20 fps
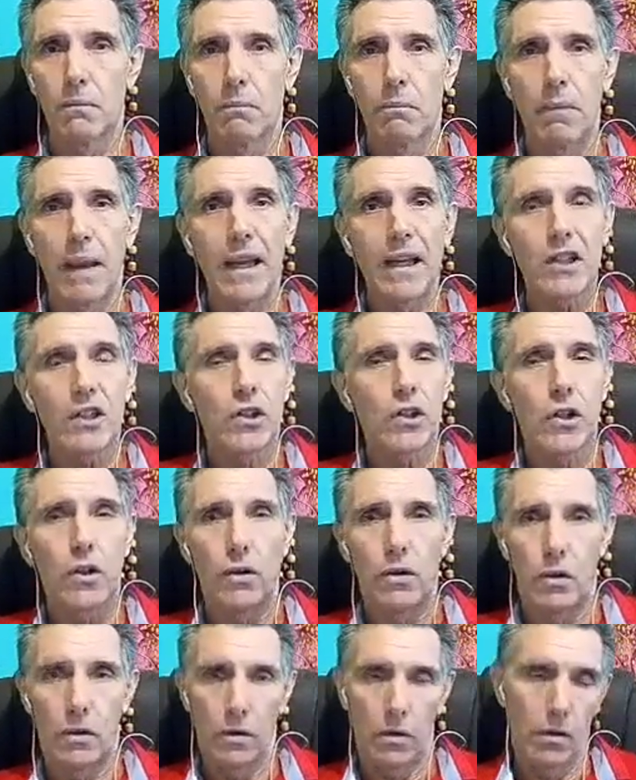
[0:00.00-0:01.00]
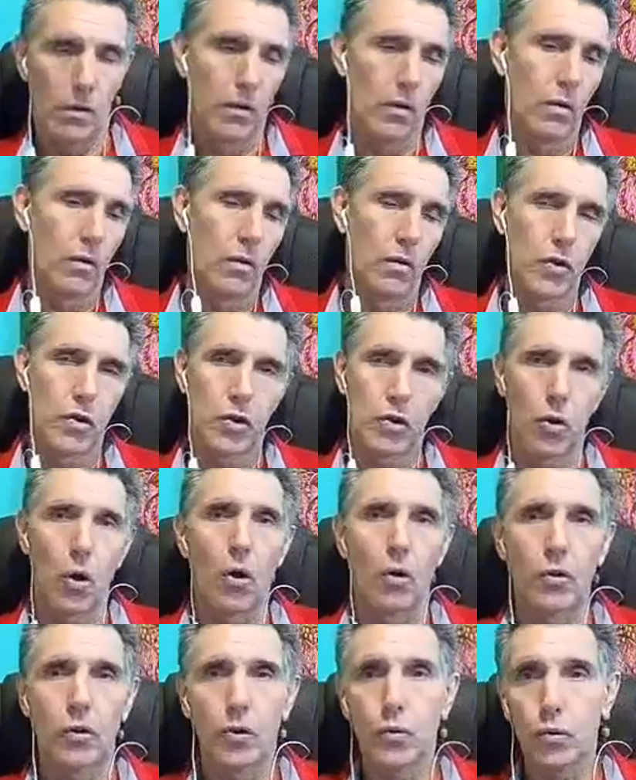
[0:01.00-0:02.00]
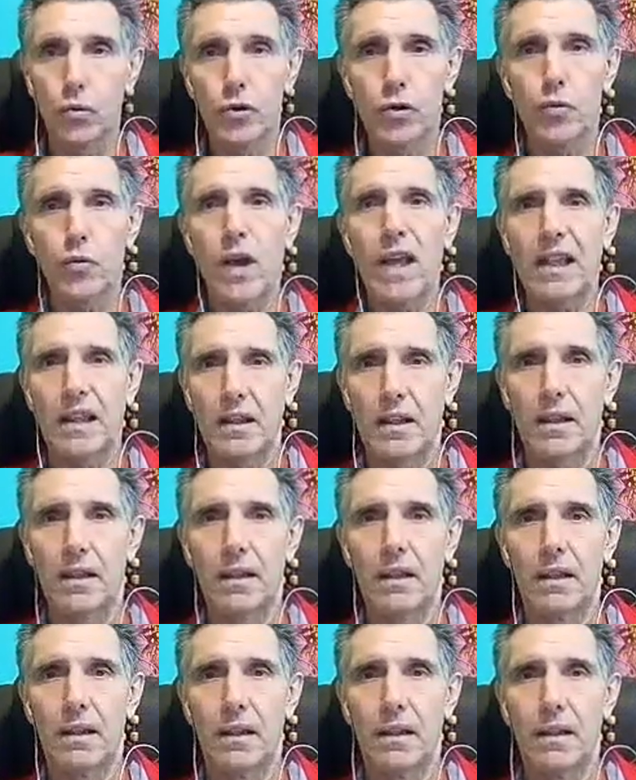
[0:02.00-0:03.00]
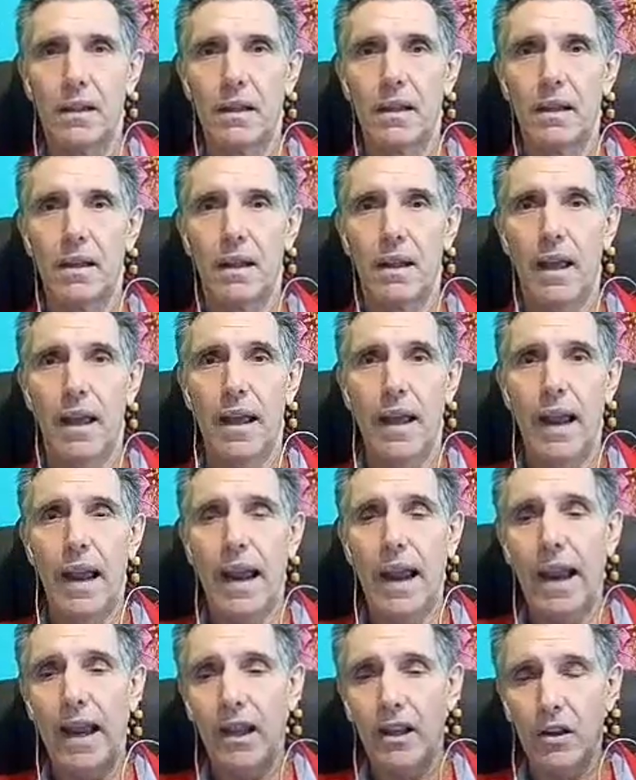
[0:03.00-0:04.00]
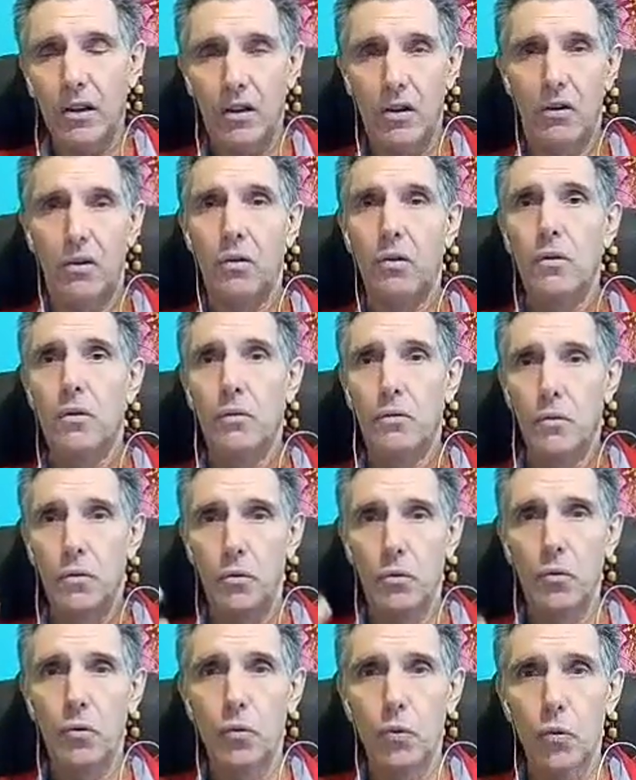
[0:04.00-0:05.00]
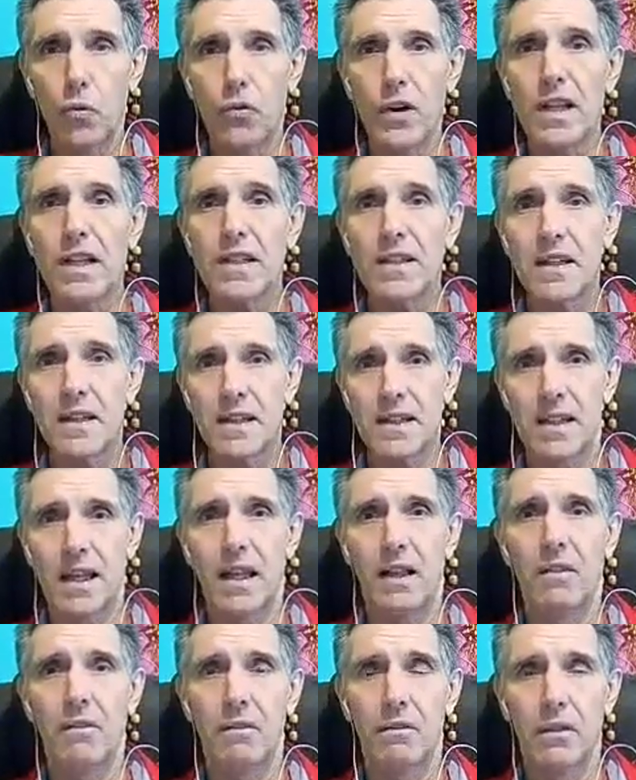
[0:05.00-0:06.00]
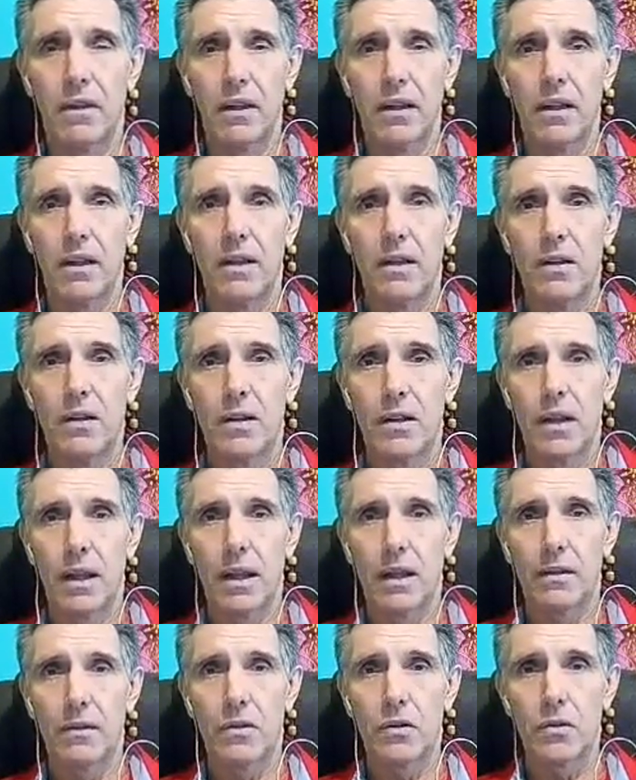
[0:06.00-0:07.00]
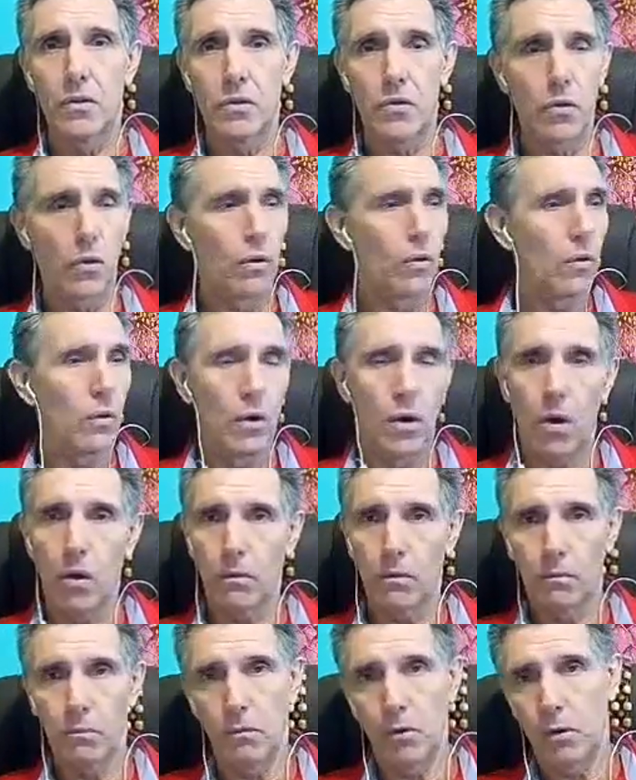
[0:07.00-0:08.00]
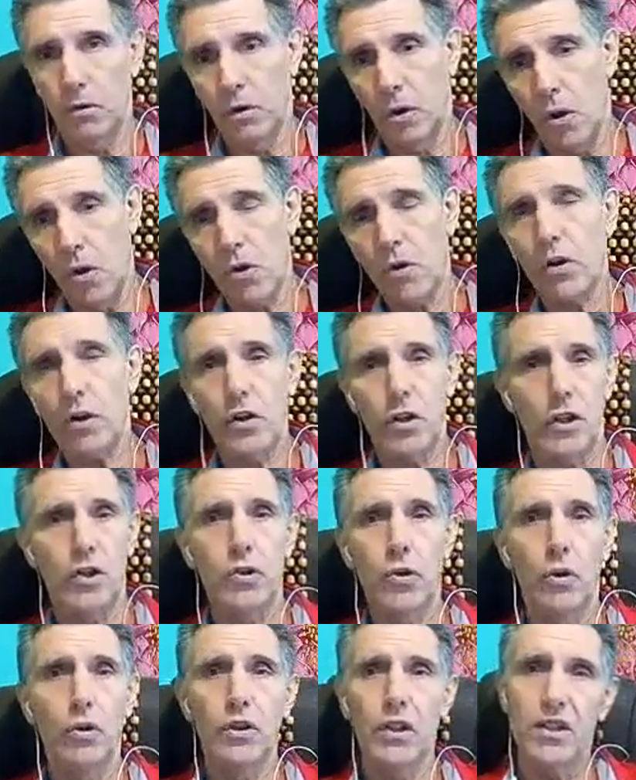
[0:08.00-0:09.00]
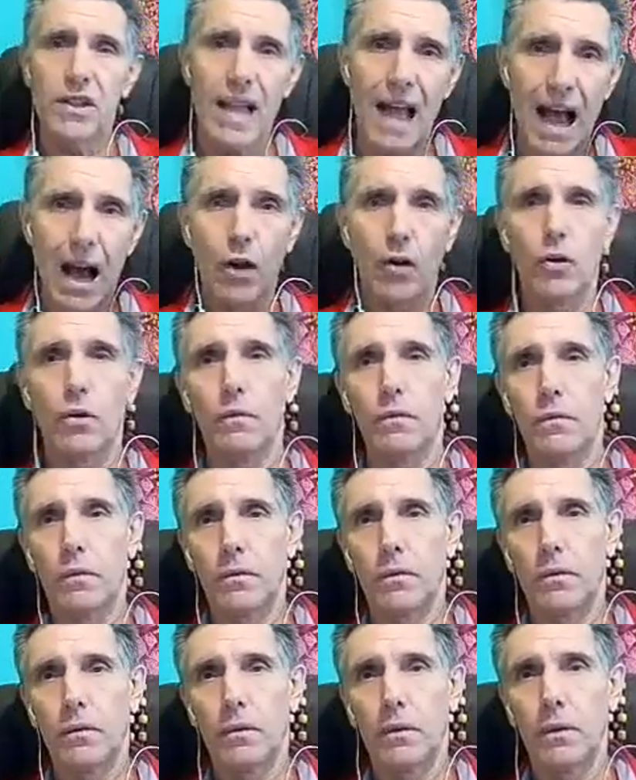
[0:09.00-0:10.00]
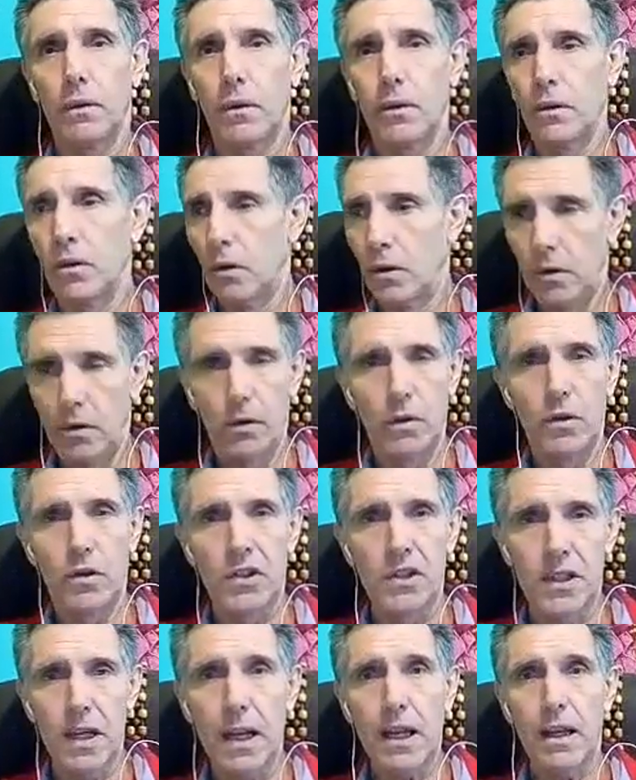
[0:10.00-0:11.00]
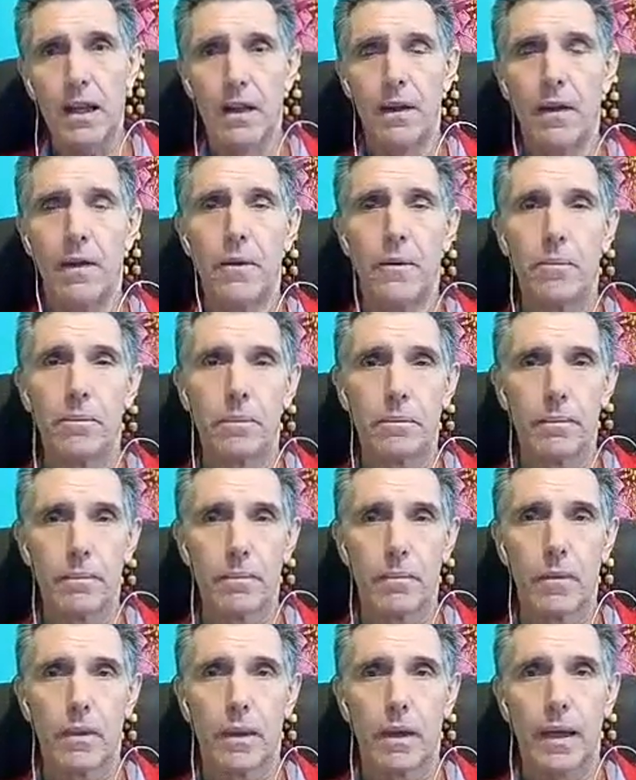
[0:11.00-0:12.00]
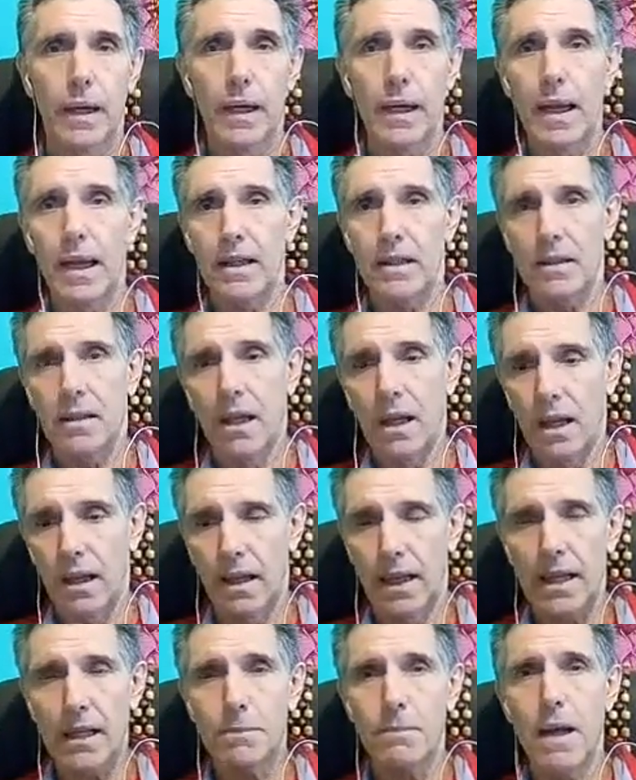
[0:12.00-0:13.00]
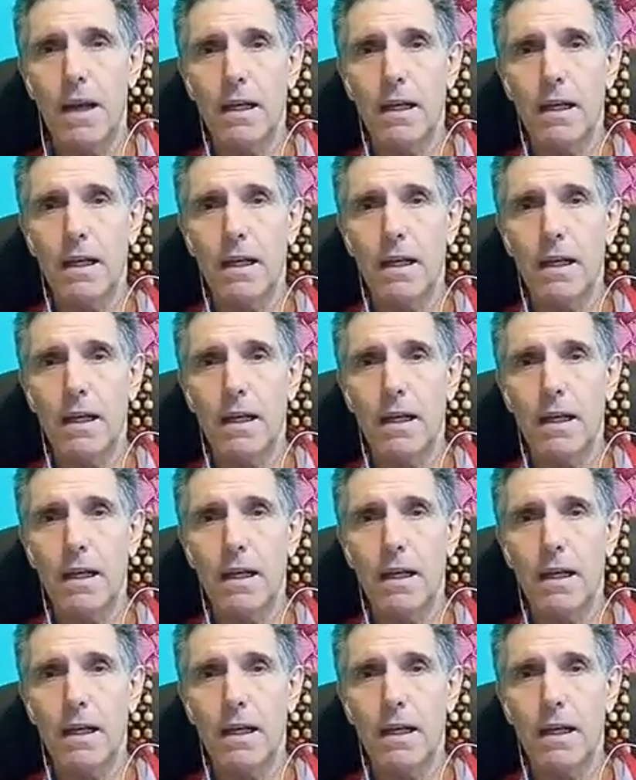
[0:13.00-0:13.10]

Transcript: makes salt to sweat and to rinse itself. So the longer the salt is out of the sea, it has less